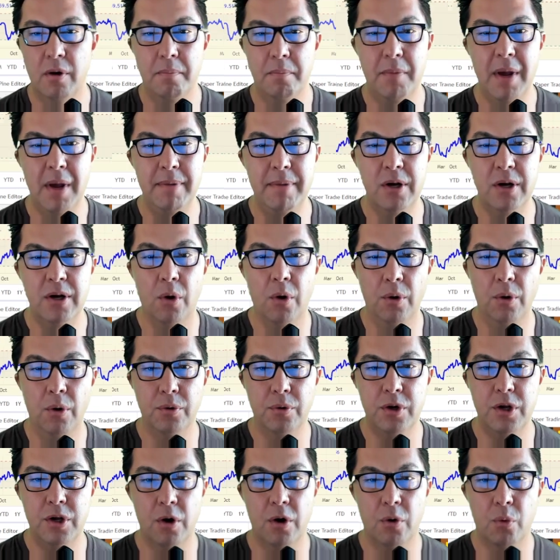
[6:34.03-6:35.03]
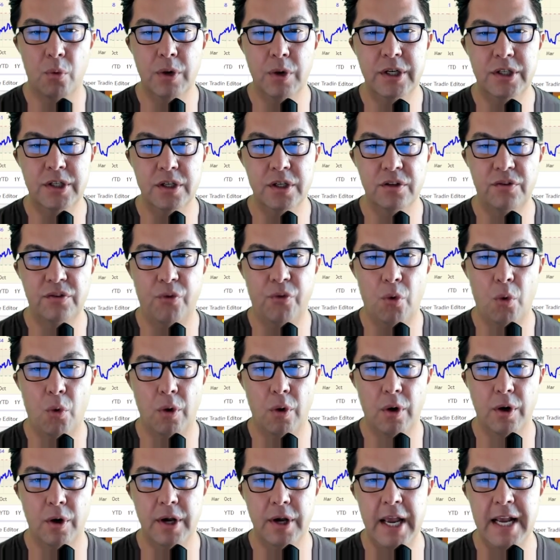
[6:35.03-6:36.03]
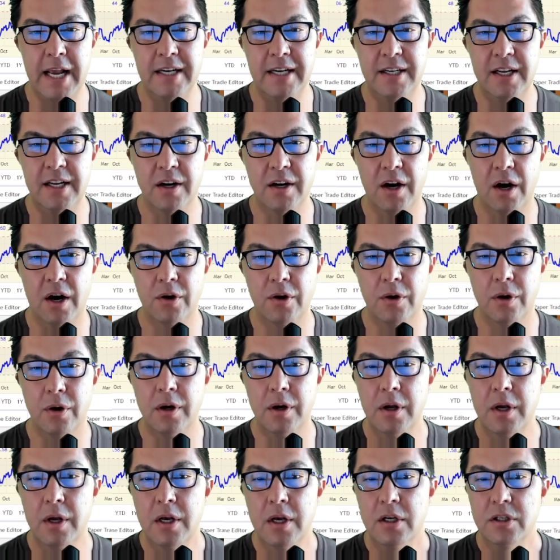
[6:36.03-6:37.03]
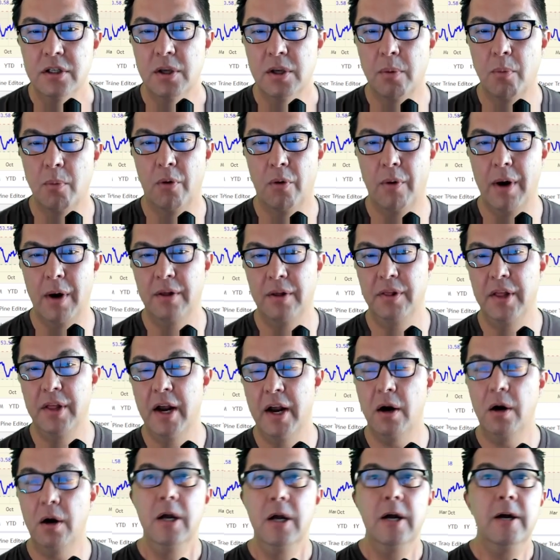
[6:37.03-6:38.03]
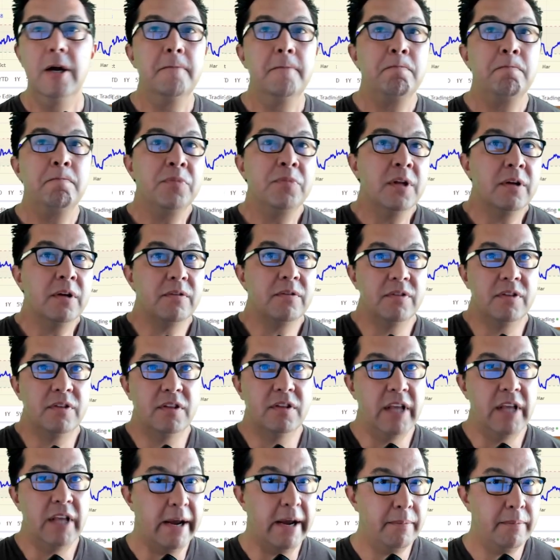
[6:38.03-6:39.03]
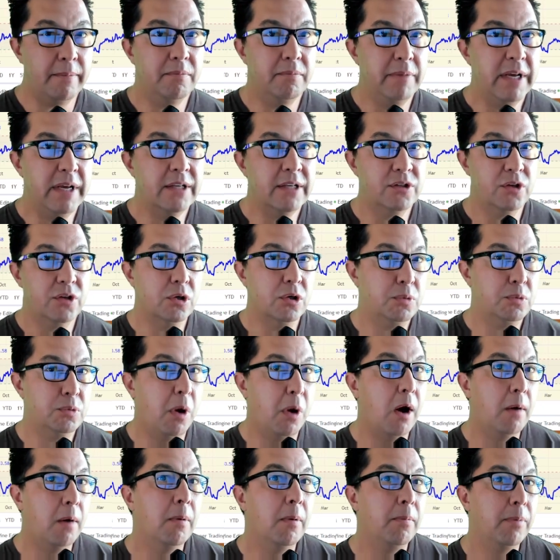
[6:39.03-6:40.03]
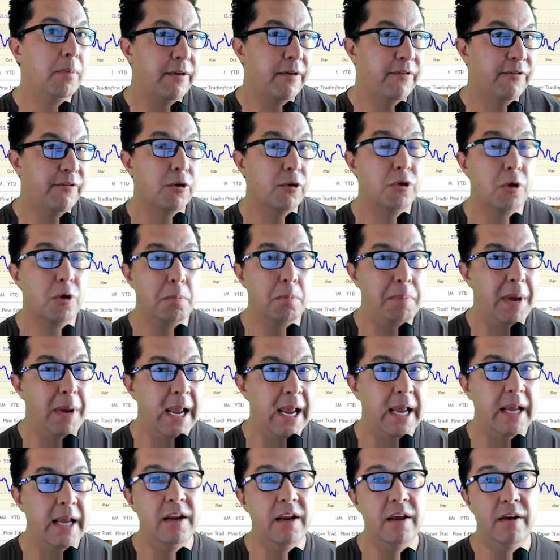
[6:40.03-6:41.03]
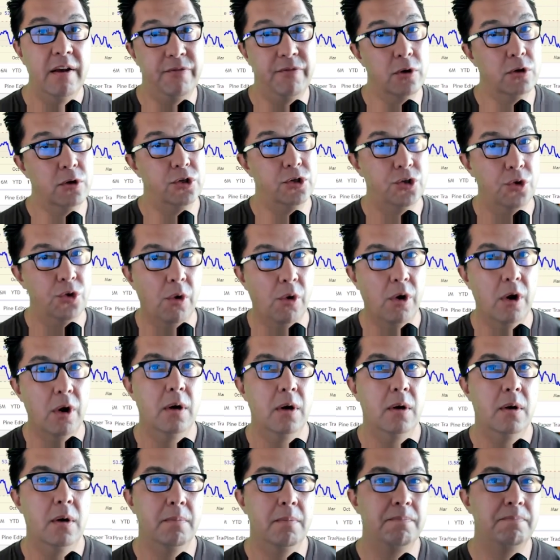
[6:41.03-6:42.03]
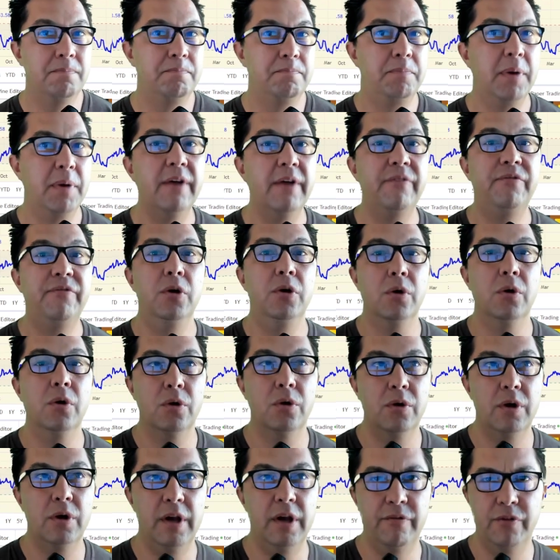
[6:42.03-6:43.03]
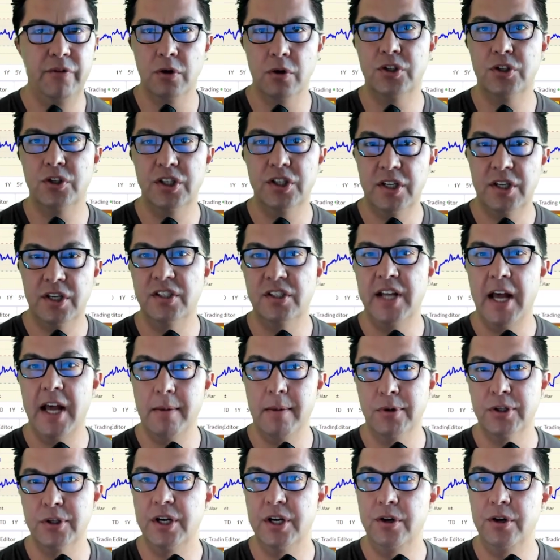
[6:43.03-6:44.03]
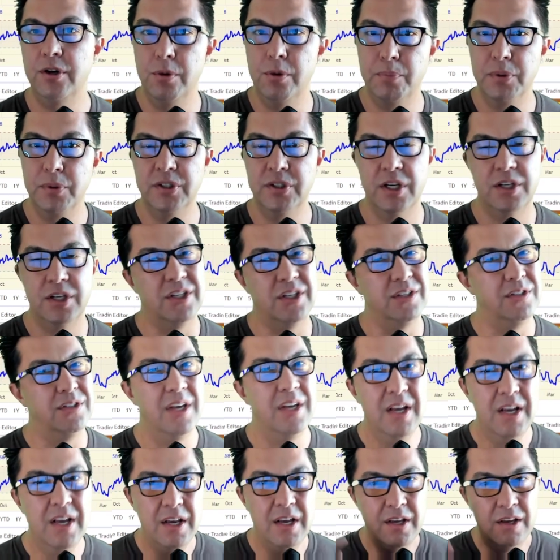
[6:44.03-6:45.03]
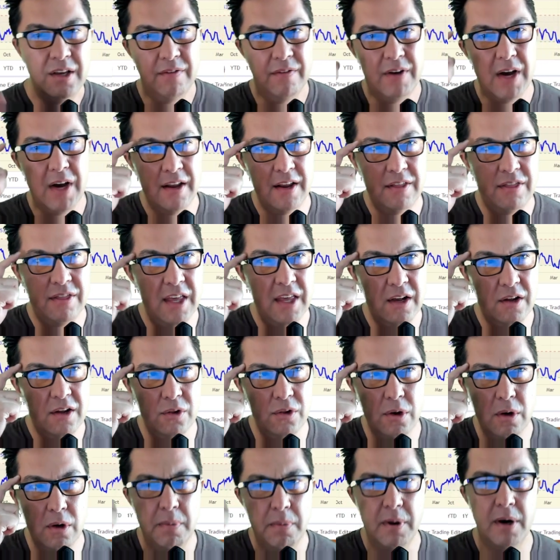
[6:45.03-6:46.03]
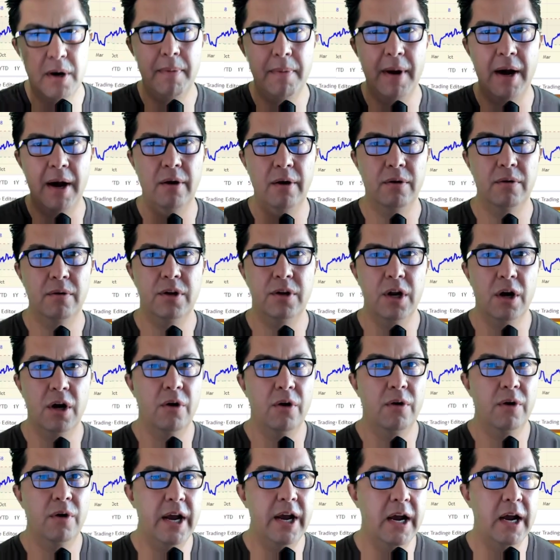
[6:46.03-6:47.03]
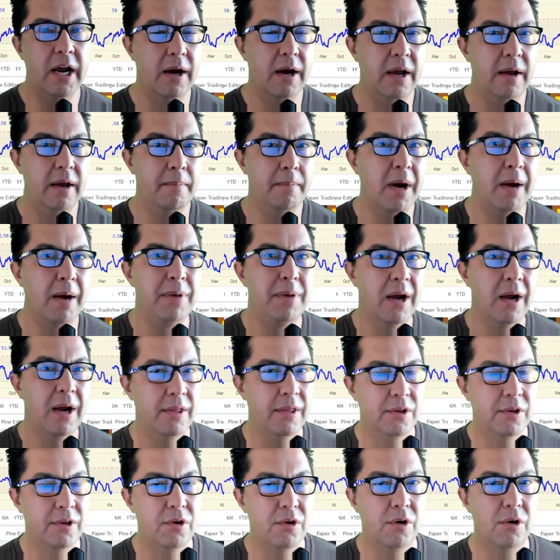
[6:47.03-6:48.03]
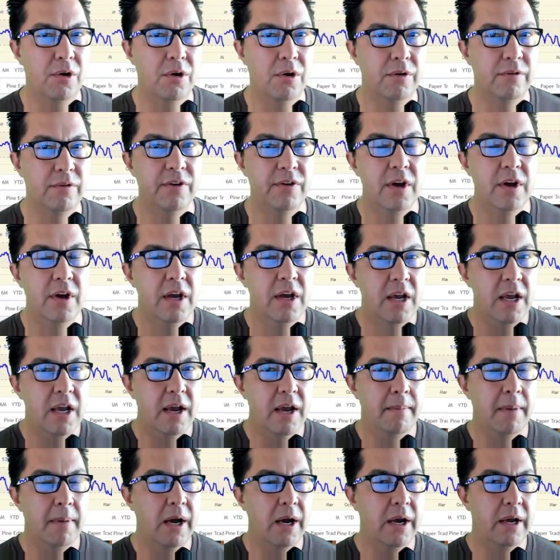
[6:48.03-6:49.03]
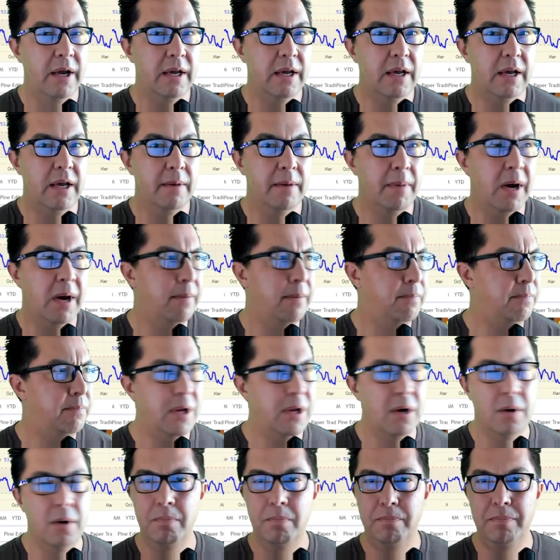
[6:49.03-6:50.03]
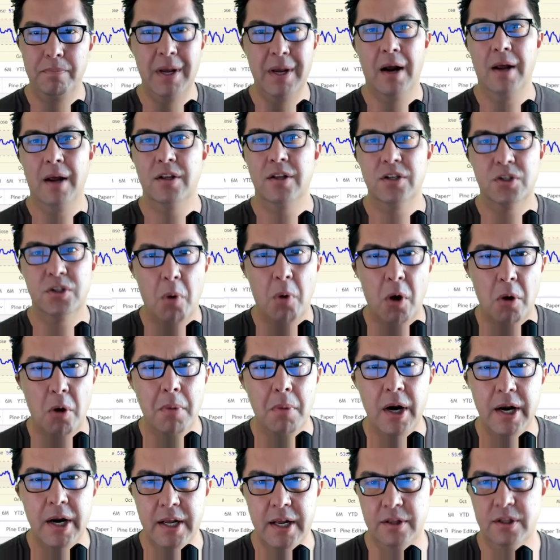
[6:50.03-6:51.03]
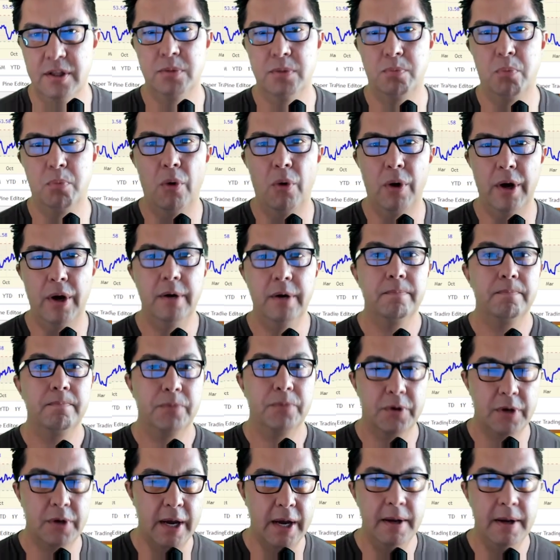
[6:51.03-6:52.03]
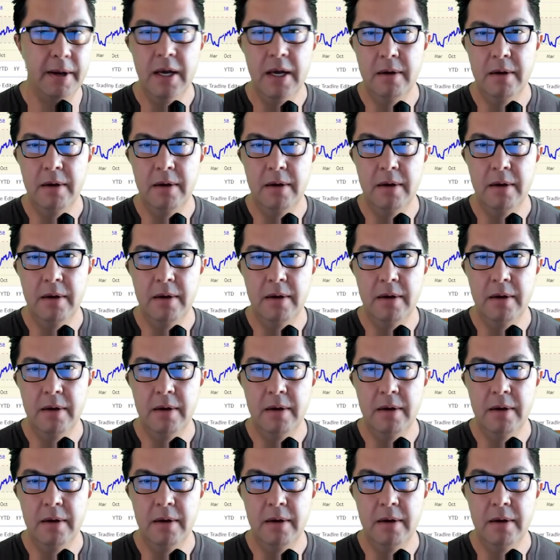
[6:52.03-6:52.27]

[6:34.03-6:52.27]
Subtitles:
Maybe gold reaches for 1,800, somewhere around there. That means there's probably further pain if you're short. But if you're just establishing new positions, you've got to think a little bit about, hey, am I behind the curve? Am I behind the smart money at this point? Okay.